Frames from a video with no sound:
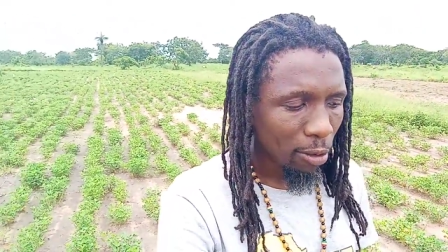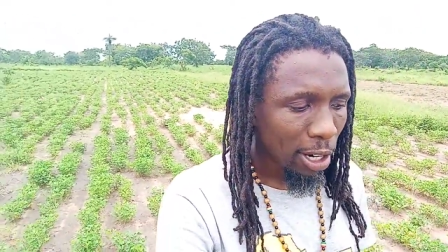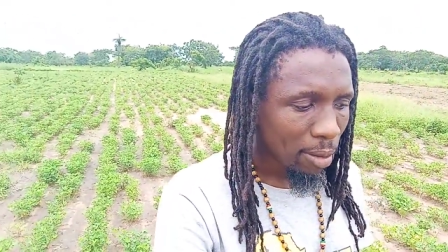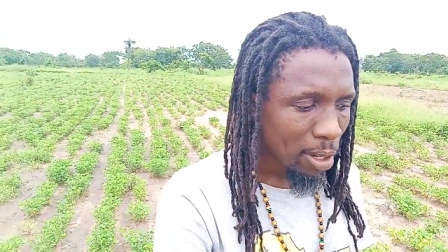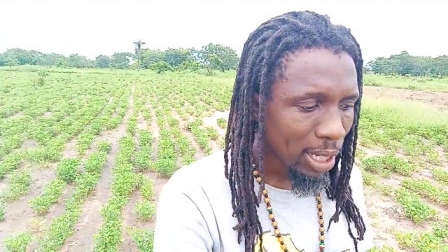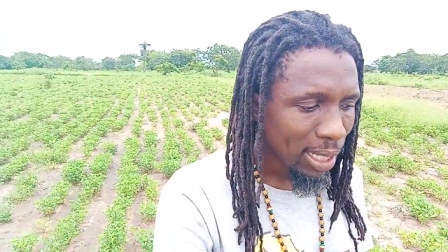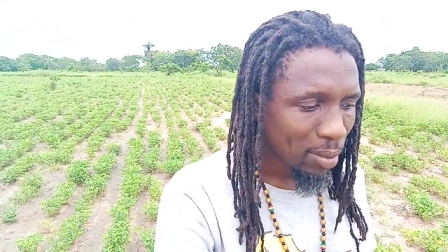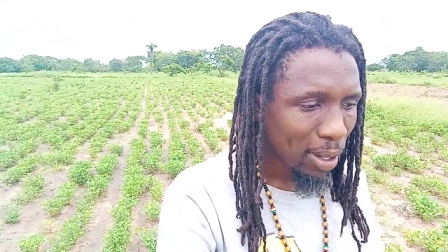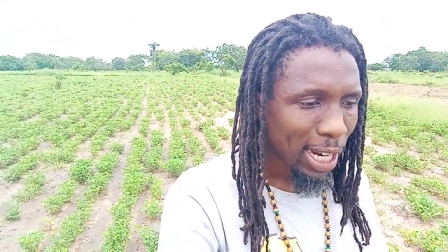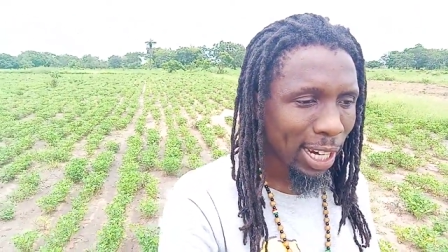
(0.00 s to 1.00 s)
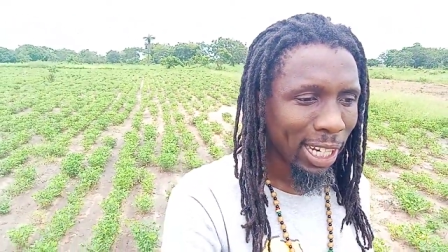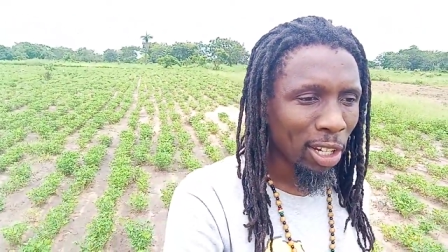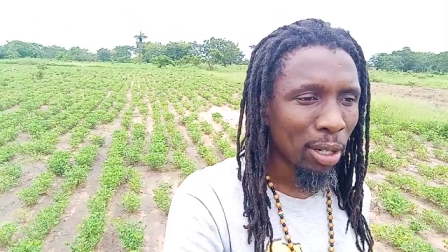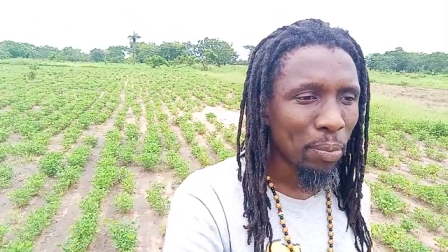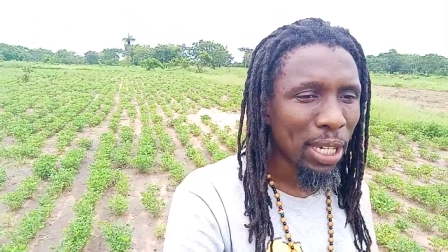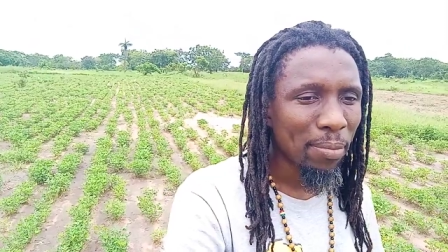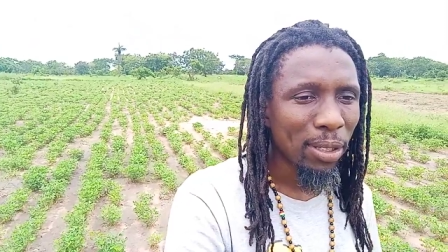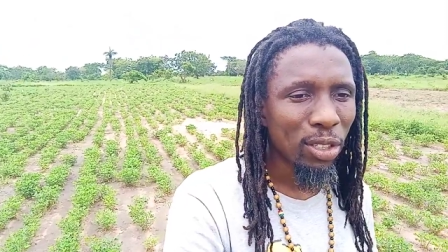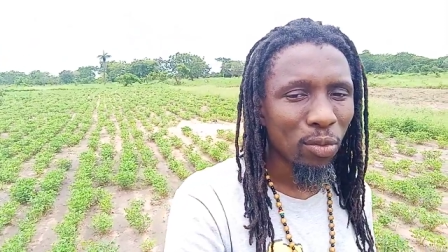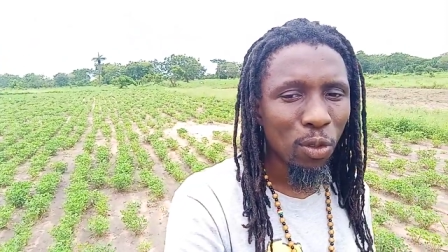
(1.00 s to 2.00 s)
And we're about inspiring our
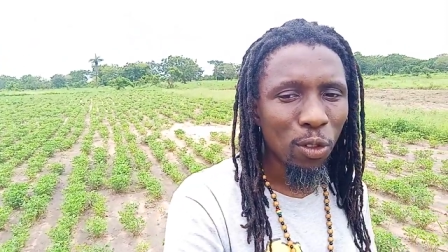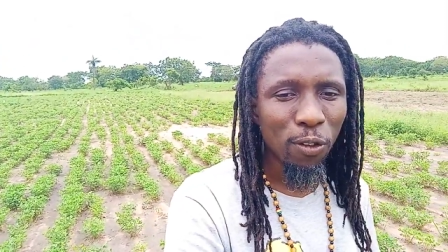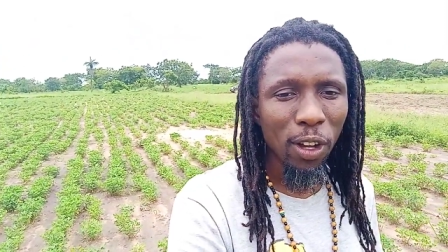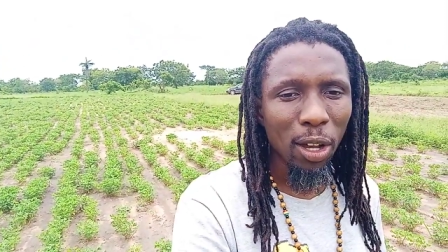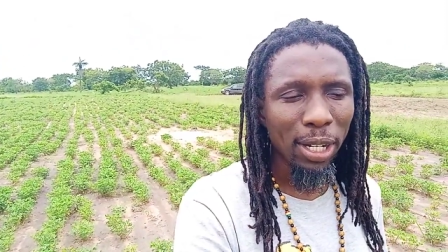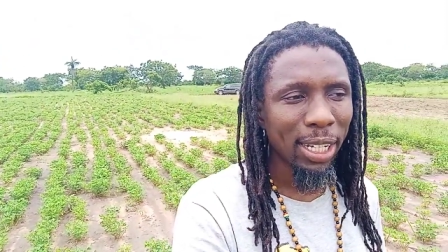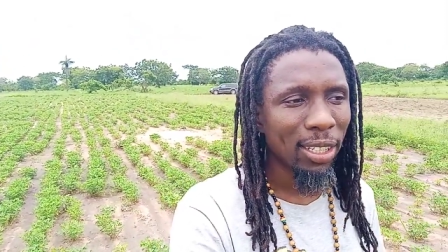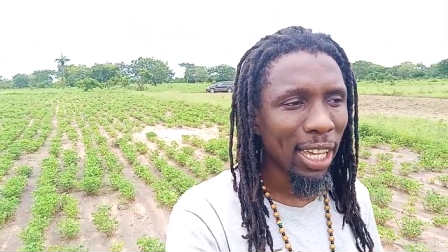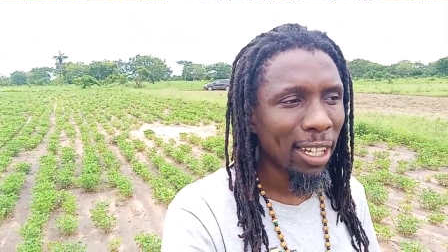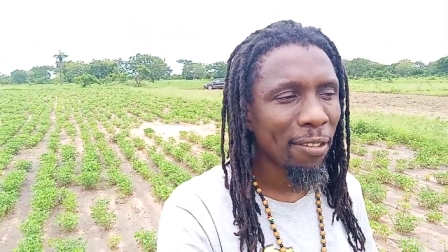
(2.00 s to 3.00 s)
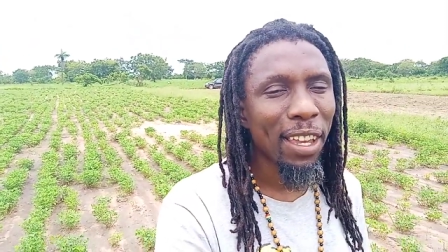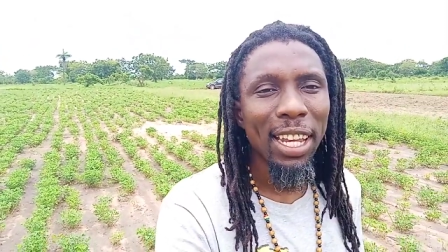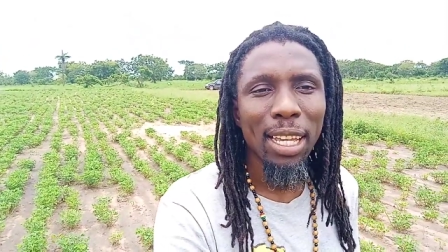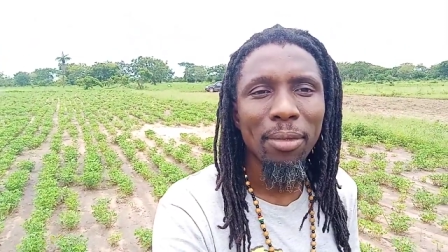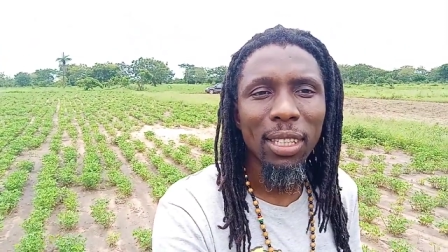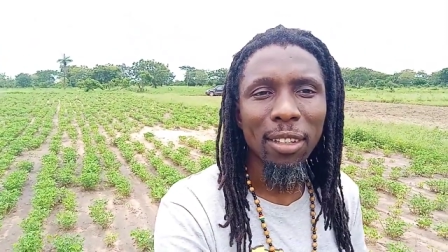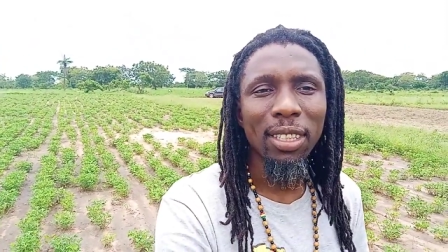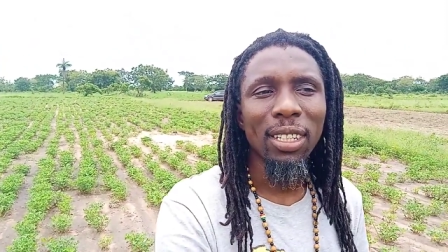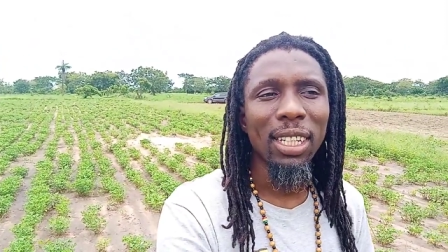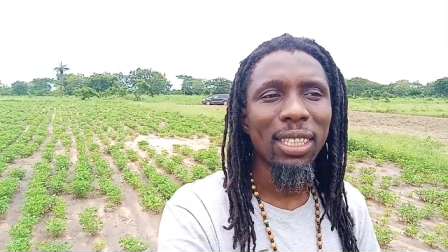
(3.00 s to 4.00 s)
people to move forward and to elevate
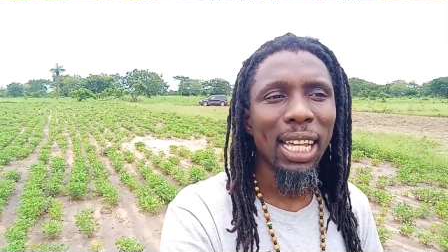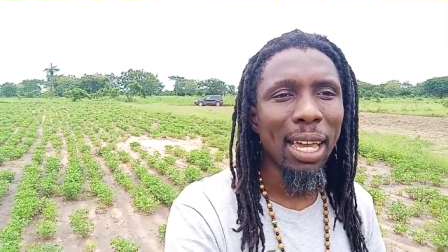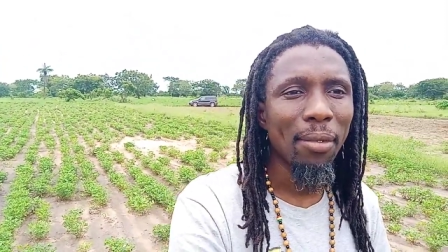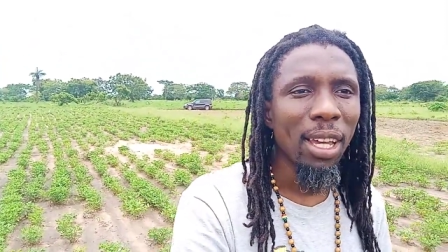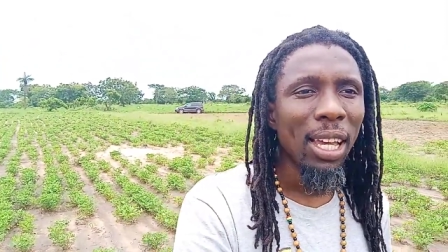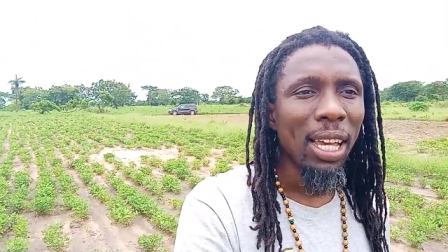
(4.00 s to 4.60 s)
themselves in this time,